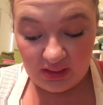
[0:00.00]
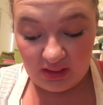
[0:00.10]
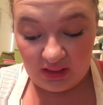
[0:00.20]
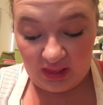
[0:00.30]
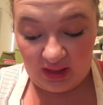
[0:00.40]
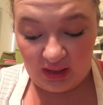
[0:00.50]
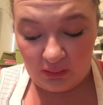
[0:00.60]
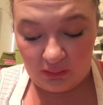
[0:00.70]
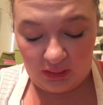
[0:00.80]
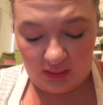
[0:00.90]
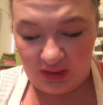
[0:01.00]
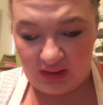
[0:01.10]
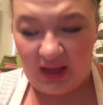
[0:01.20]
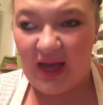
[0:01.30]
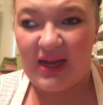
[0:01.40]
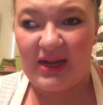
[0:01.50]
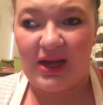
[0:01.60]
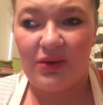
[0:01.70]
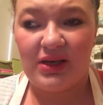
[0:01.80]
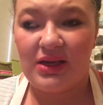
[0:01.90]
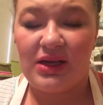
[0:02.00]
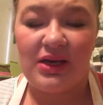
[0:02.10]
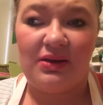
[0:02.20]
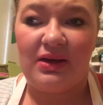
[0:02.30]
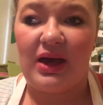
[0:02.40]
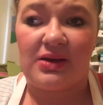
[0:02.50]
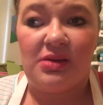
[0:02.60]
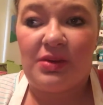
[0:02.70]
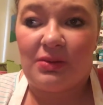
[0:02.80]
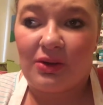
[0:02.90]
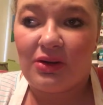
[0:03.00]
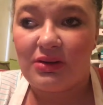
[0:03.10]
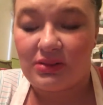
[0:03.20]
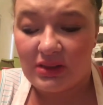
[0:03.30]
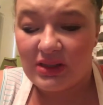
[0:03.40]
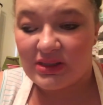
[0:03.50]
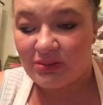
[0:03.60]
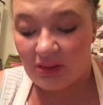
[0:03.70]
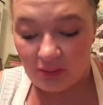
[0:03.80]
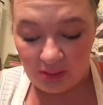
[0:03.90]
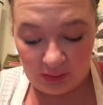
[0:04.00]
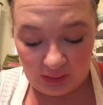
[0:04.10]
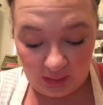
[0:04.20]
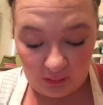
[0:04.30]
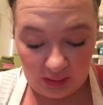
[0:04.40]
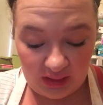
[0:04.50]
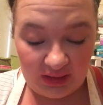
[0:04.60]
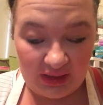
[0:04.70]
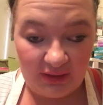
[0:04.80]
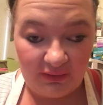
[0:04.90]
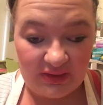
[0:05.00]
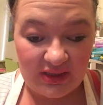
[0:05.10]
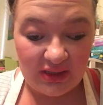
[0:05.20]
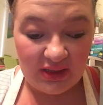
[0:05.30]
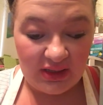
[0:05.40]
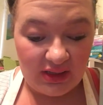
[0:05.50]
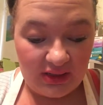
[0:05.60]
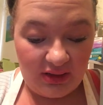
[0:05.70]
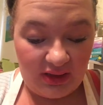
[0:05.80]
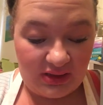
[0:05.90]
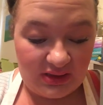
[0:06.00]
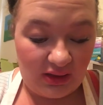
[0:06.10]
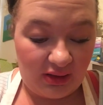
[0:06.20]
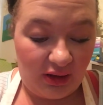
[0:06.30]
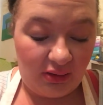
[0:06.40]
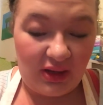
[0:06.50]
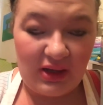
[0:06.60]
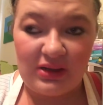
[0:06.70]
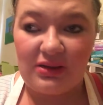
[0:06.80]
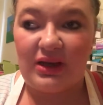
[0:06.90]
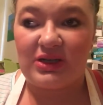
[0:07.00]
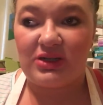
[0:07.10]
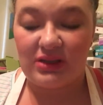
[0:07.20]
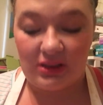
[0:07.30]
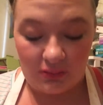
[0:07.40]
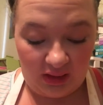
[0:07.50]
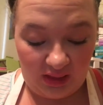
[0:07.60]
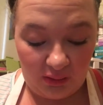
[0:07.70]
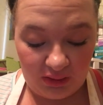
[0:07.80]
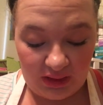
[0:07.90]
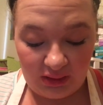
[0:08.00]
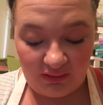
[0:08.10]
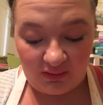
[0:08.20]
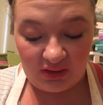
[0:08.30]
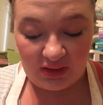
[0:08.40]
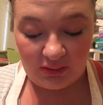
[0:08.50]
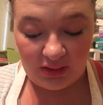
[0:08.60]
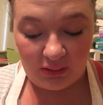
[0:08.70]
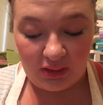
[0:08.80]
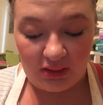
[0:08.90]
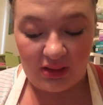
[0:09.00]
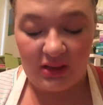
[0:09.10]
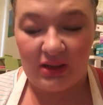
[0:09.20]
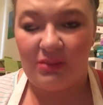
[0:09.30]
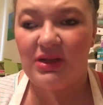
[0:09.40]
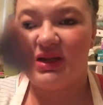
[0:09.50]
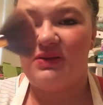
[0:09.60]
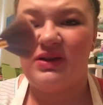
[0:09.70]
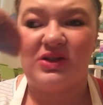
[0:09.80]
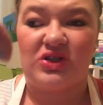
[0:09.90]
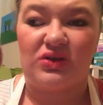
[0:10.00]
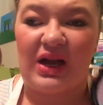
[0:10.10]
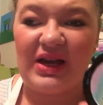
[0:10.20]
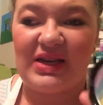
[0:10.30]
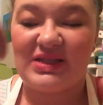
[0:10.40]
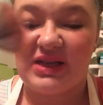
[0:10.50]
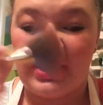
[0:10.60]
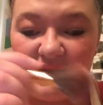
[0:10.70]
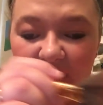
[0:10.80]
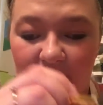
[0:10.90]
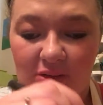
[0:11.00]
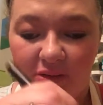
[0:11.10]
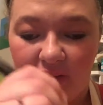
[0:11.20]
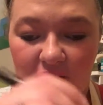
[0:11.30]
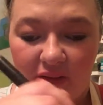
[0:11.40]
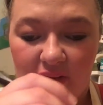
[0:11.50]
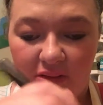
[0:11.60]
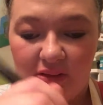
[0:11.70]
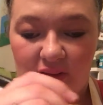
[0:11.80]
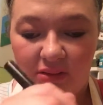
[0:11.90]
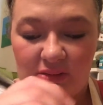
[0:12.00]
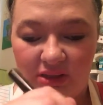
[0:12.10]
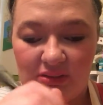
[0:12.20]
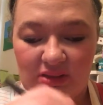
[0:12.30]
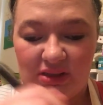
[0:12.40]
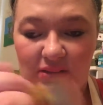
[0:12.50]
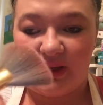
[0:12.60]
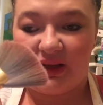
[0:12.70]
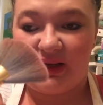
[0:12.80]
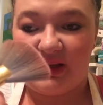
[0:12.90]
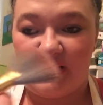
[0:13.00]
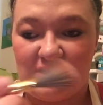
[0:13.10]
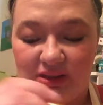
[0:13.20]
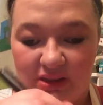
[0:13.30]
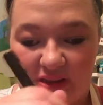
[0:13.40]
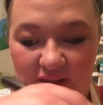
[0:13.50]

because I don't think they had it out then. I could be wrong, because my Walmart where I lived in South Carolina actually was sold out of everything when I wanted it. And I'm going to give it a try as a highlighter. I'm just going to see what it does.